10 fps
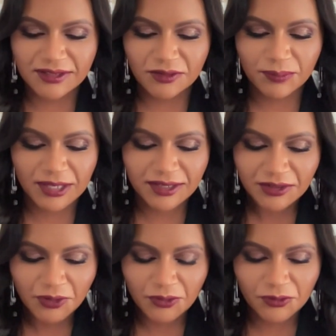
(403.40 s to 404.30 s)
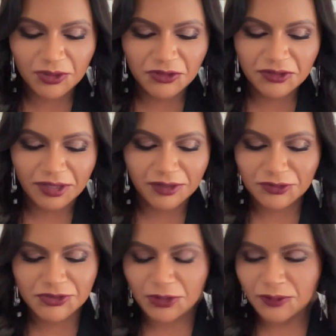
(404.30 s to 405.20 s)
But, you know, when you're young, you're
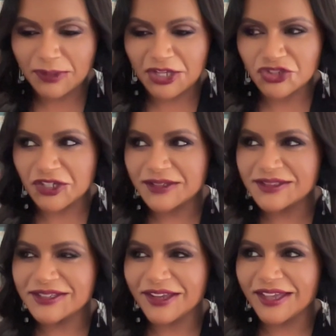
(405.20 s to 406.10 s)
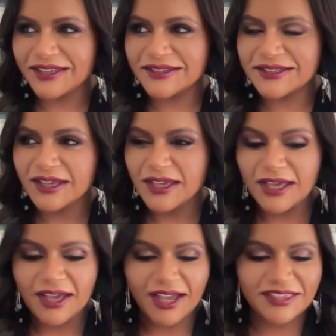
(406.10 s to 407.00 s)
so impatient. And
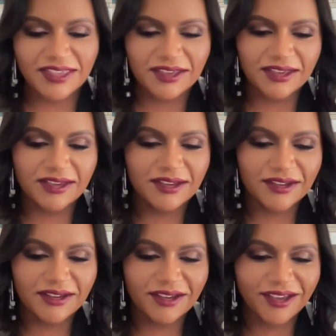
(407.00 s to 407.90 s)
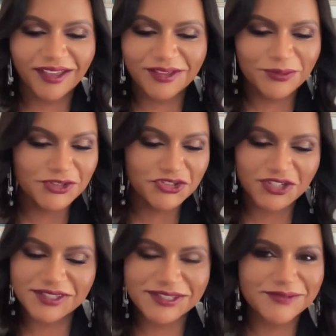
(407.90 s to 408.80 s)
I think I was
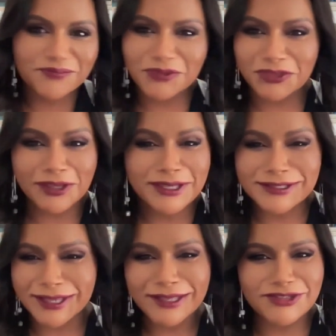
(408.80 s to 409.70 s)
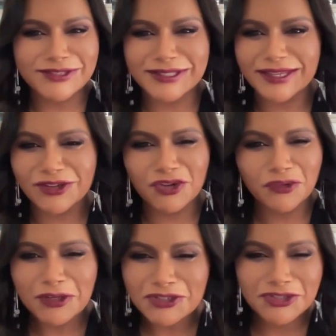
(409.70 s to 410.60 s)
just, like I said, just like
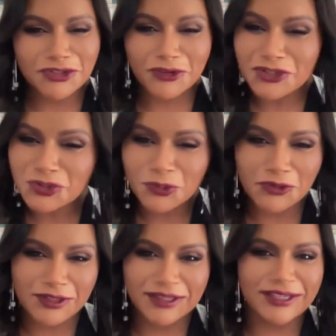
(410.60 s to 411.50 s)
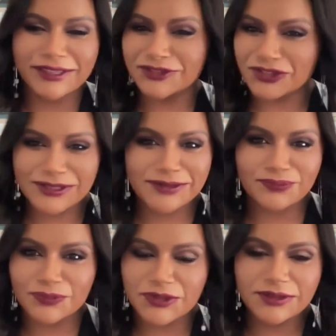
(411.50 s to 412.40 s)
cringe, cringeworthily, just
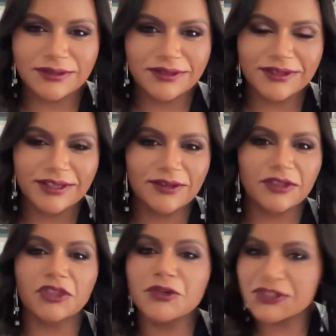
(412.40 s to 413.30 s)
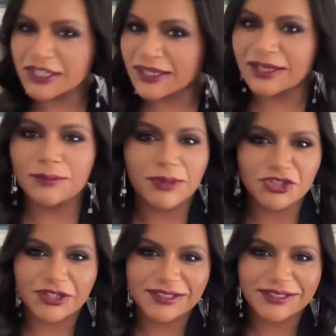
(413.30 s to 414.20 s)
thirsty and
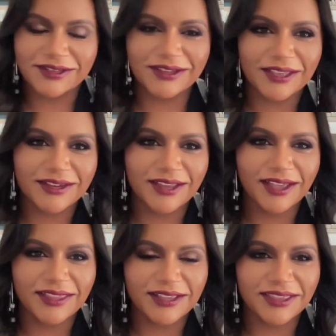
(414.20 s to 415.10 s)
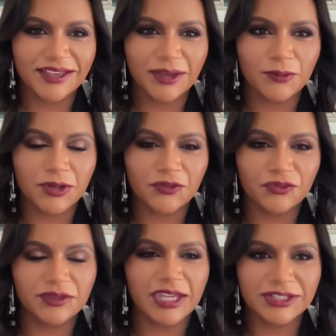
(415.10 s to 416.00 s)
ambitious and and i think i would have
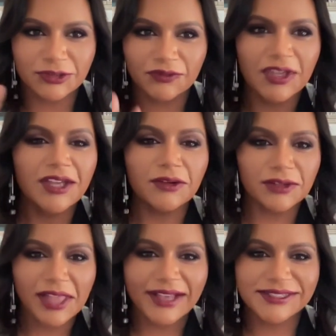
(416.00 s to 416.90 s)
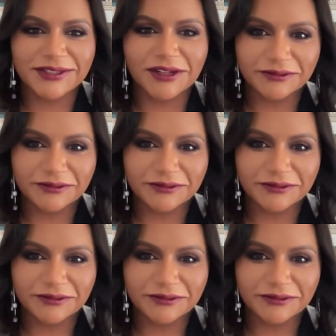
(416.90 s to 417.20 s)
liked to have relaxed a little